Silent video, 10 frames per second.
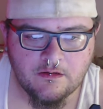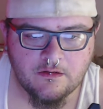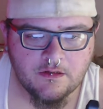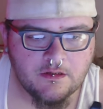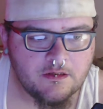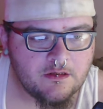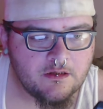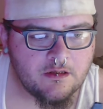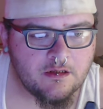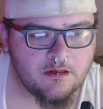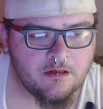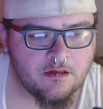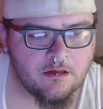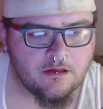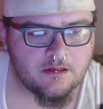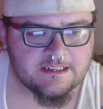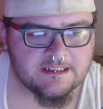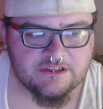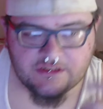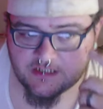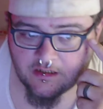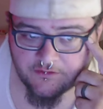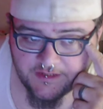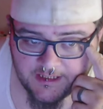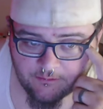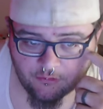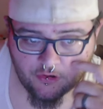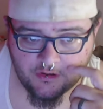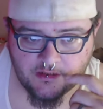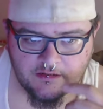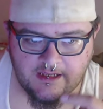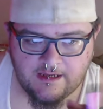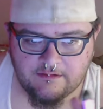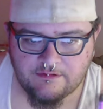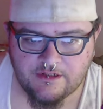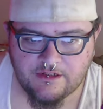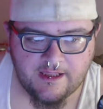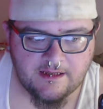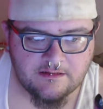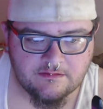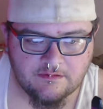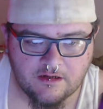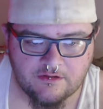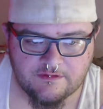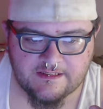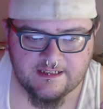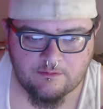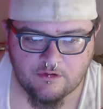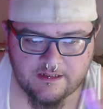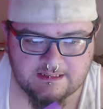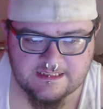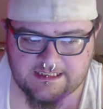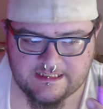It's usually called the N-word. Okay, we know that. We all know what the N-word is, the C-word is. Yeah.